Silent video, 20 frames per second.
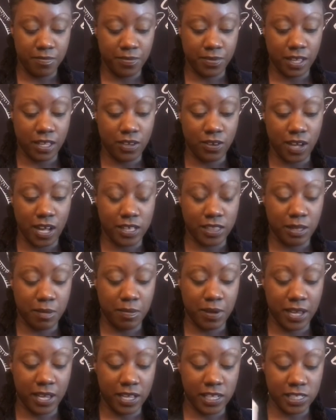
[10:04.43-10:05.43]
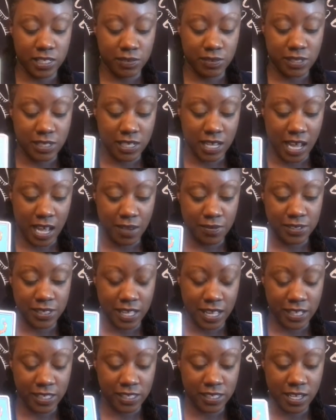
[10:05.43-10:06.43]
You got the Page of Staffs
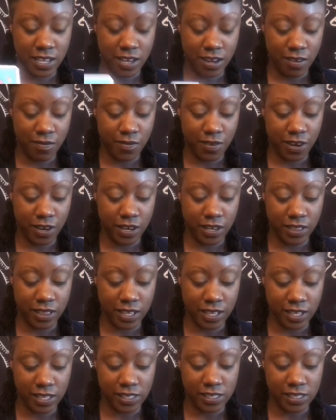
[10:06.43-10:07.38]
that's covering this.